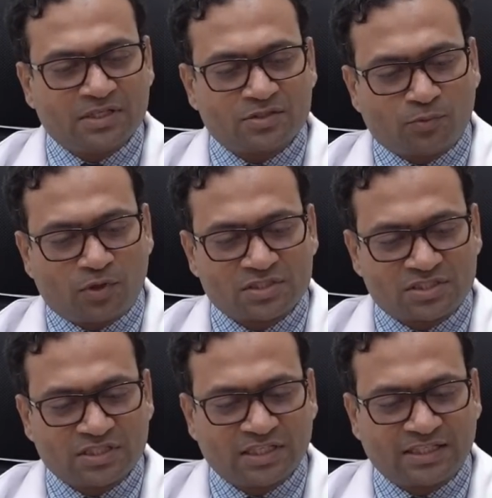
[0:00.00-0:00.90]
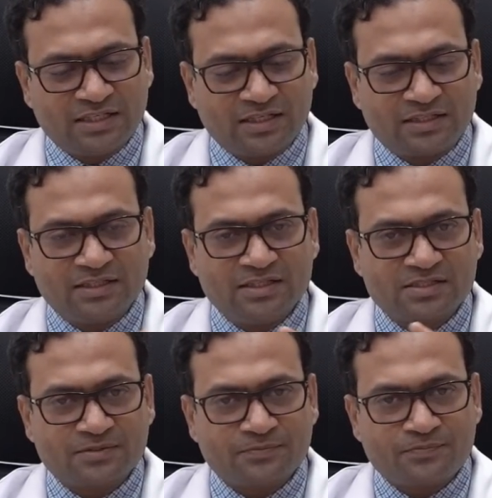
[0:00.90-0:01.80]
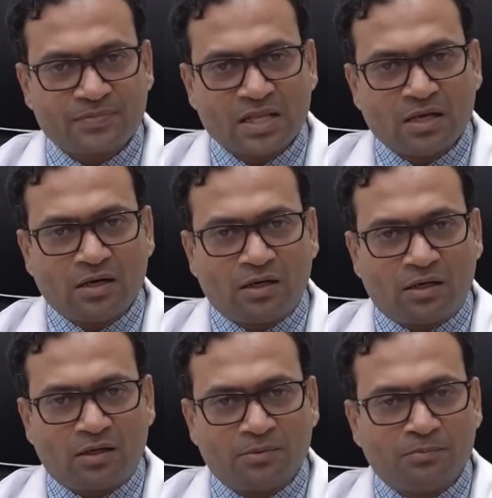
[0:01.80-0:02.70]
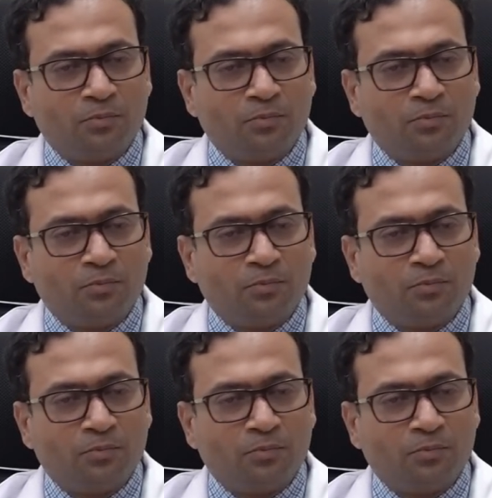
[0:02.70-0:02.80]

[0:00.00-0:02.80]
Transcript: small jerky like this, or